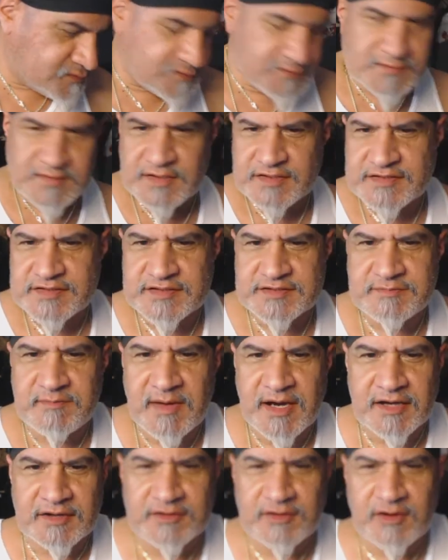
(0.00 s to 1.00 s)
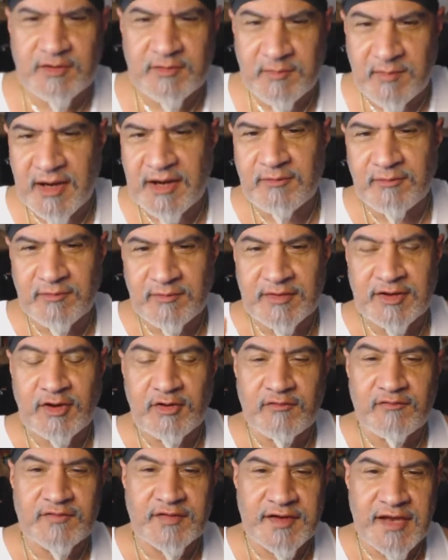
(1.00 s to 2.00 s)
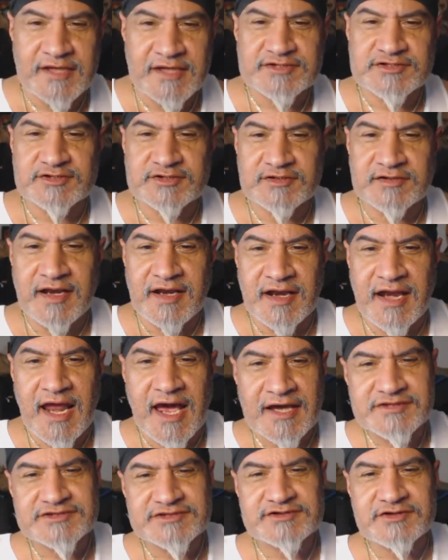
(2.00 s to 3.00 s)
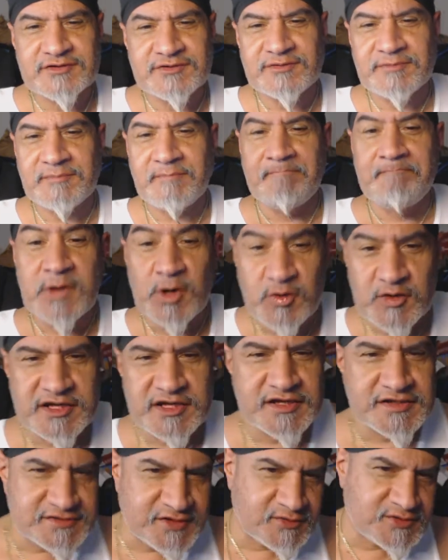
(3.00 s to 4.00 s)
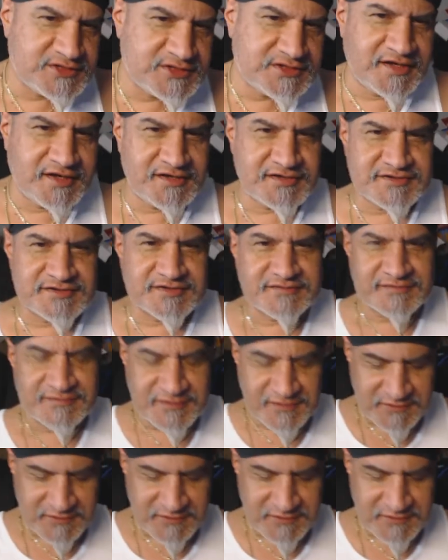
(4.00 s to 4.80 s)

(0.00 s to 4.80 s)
This is my logo for the National Booty Association,